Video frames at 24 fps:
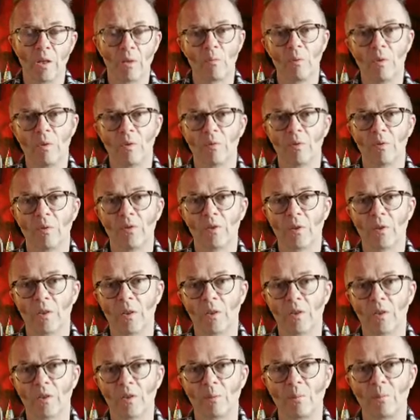which was
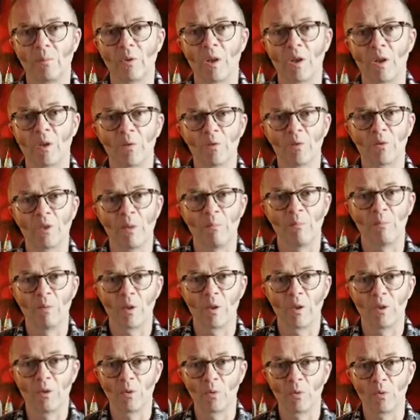subtitled Dead
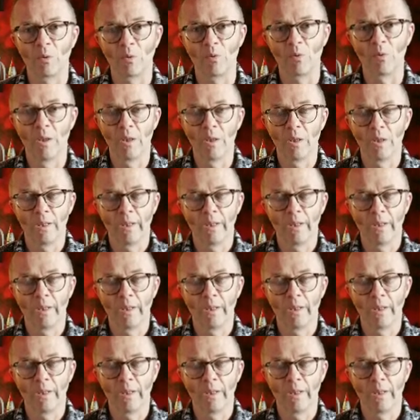by Dawn.